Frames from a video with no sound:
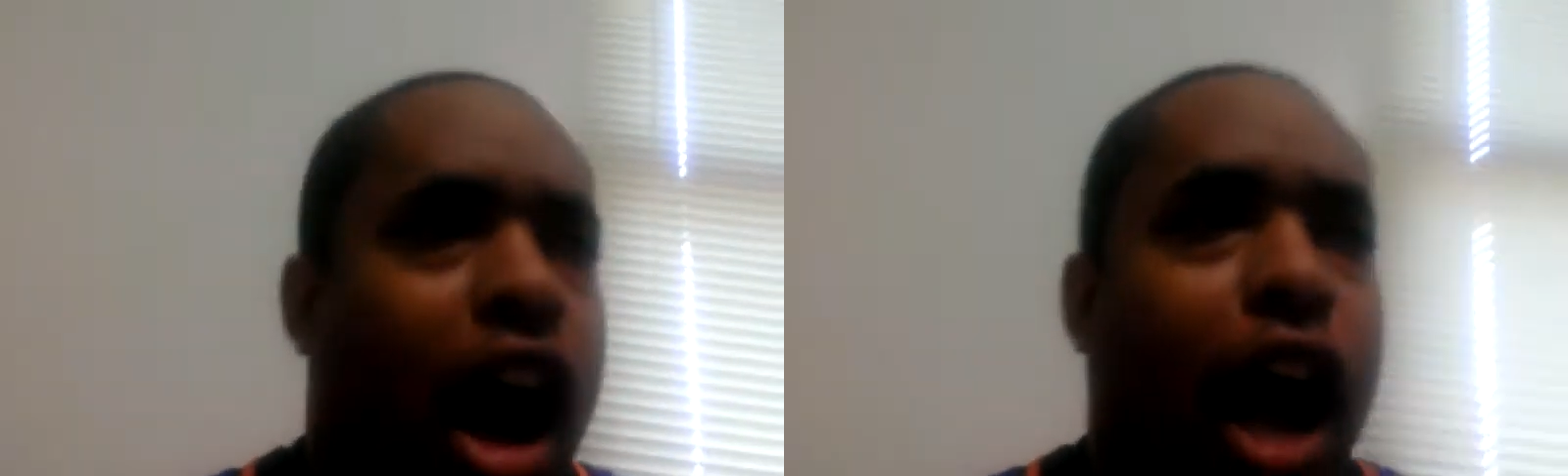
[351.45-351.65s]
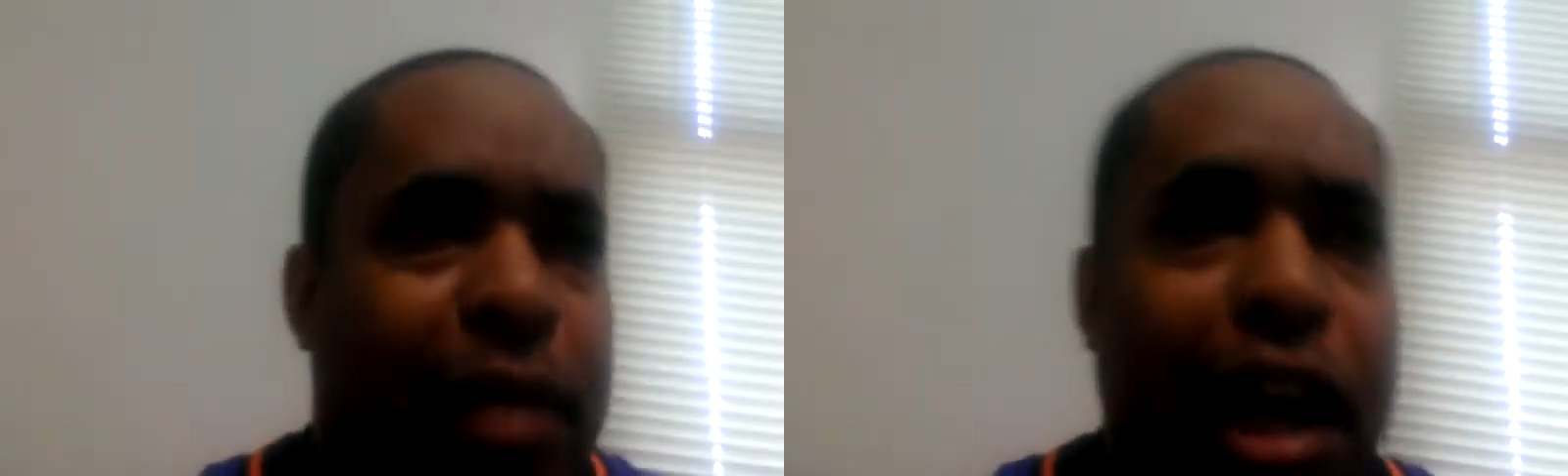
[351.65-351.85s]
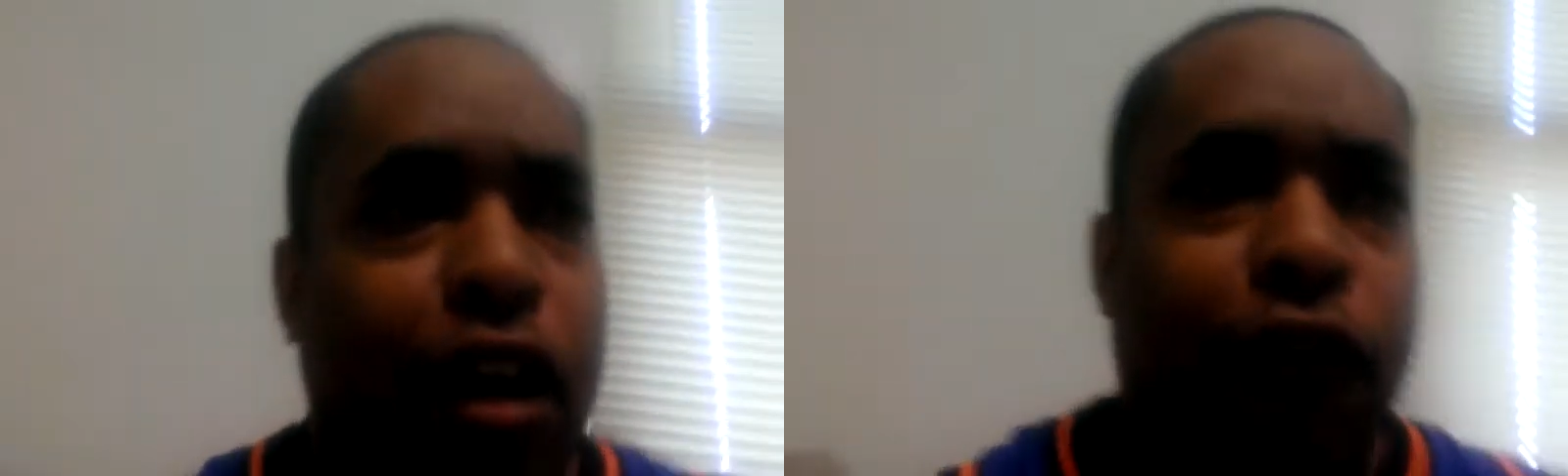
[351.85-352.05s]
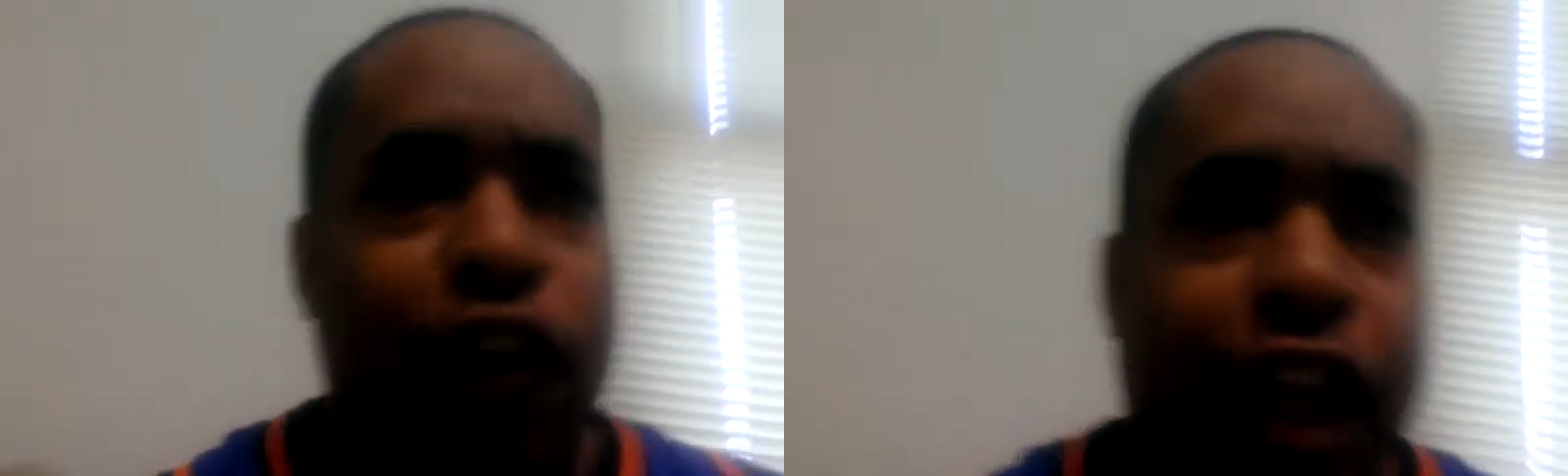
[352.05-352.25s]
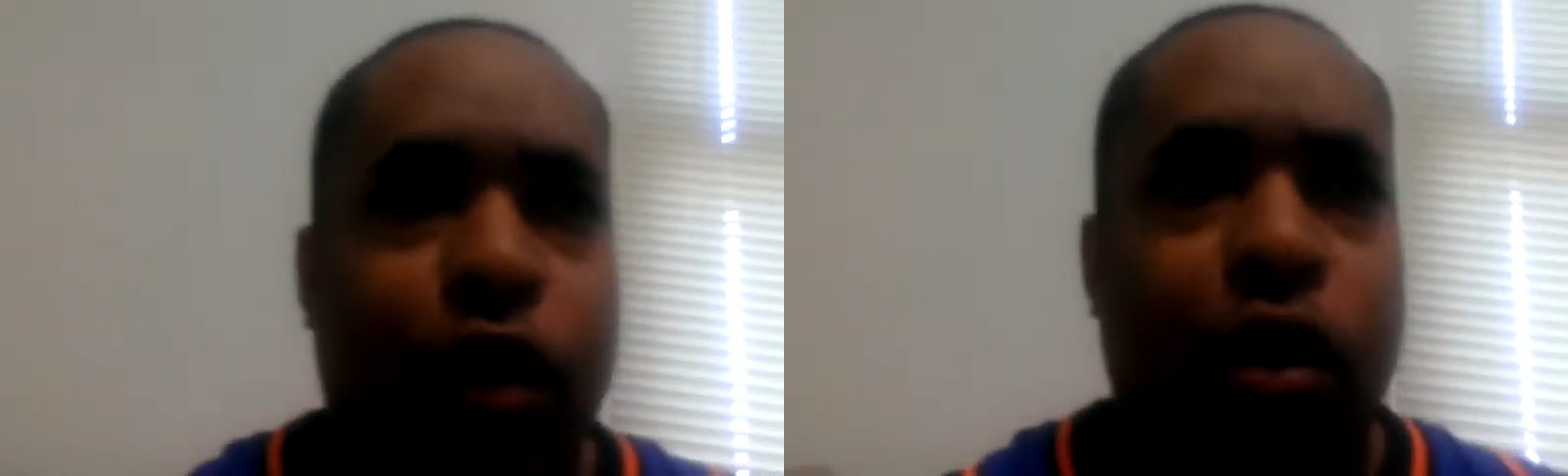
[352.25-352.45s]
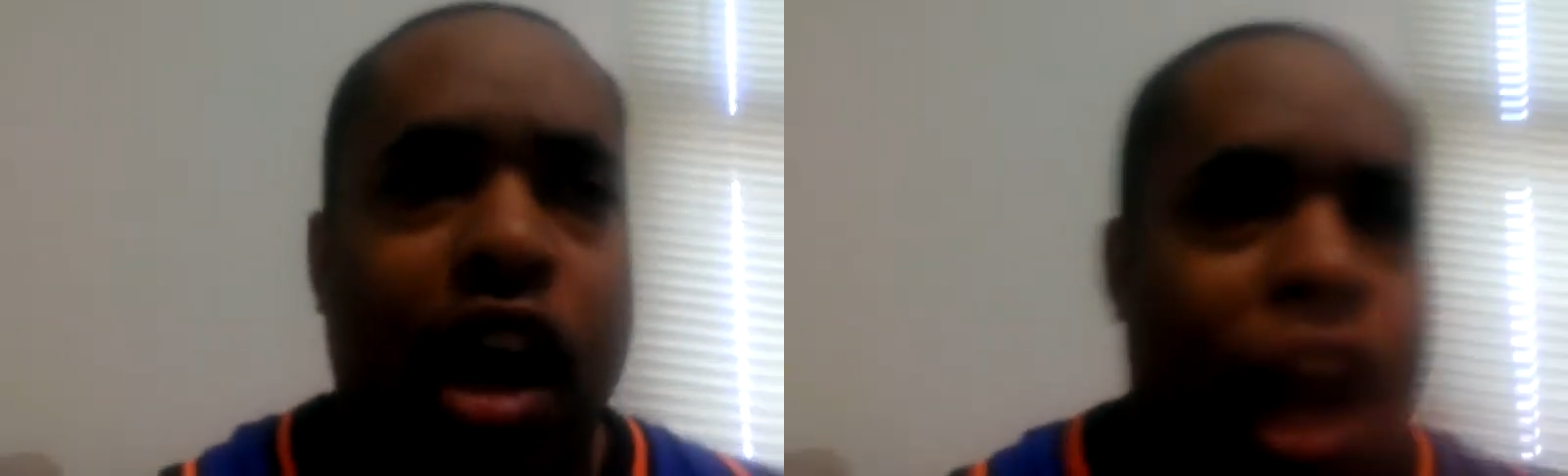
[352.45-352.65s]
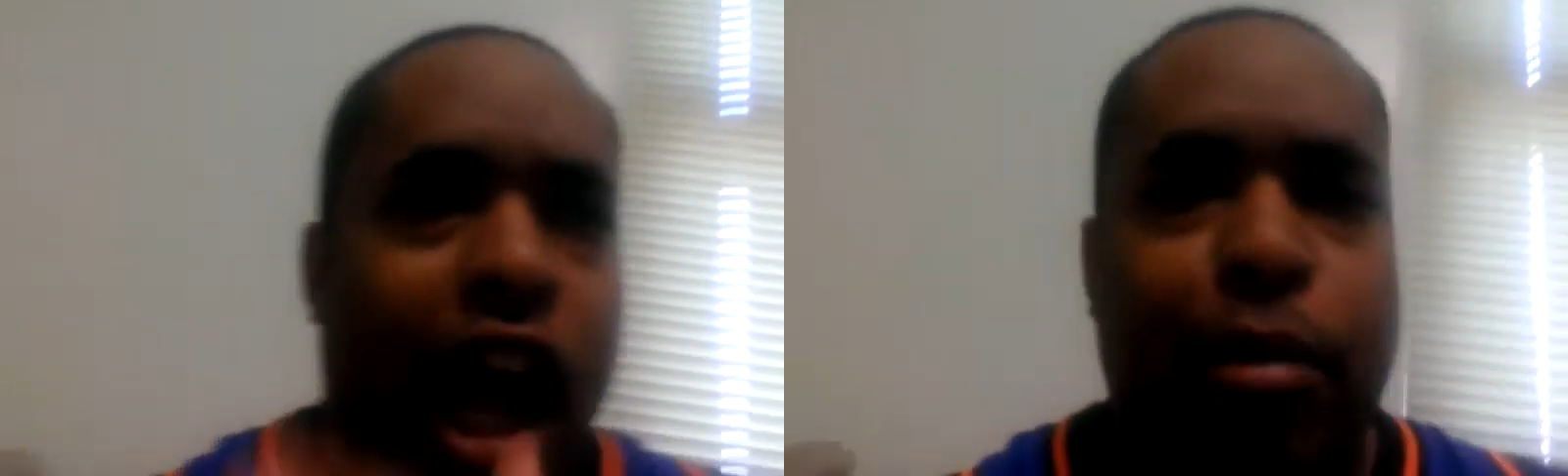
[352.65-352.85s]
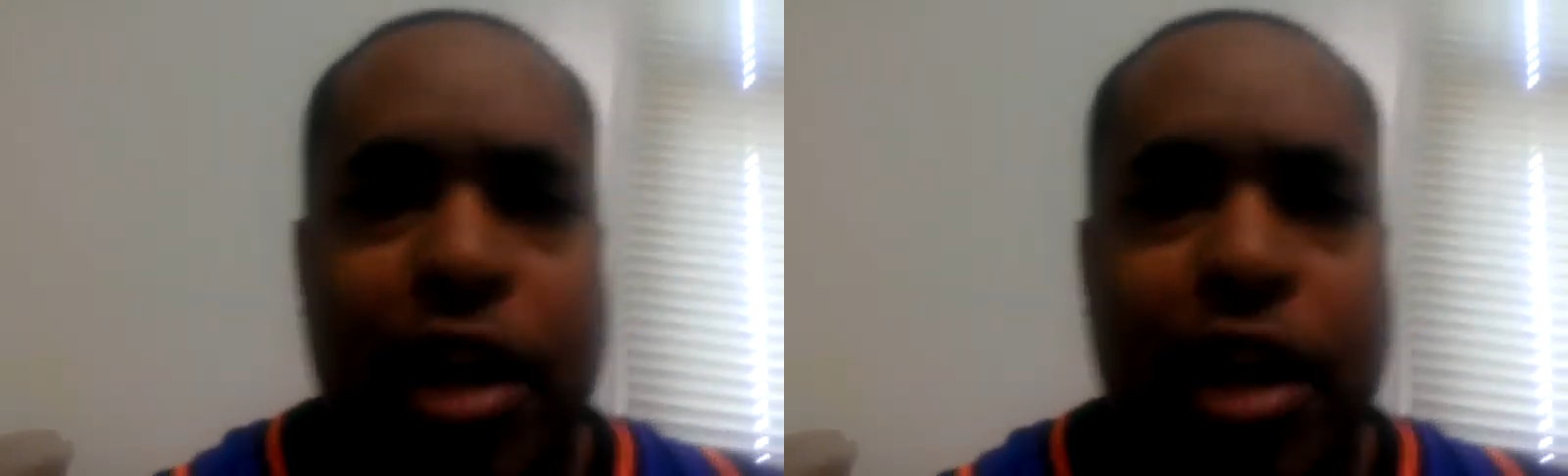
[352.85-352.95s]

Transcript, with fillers: I'm here for you. I've